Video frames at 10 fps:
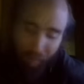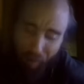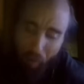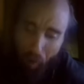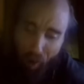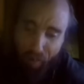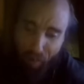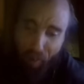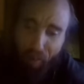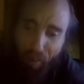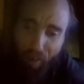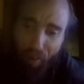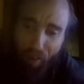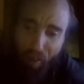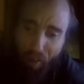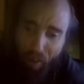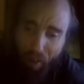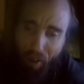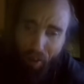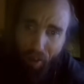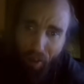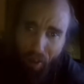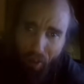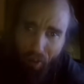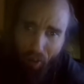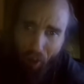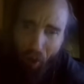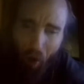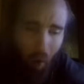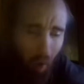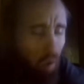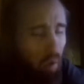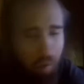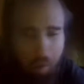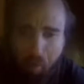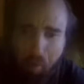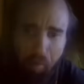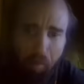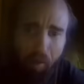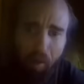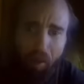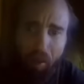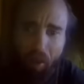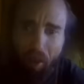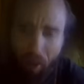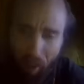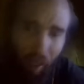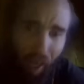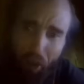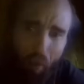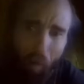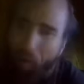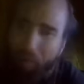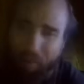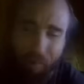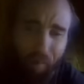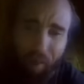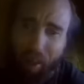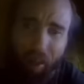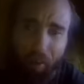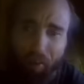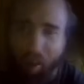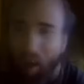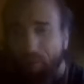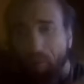in prison. So, you got 2 options. You can either stop the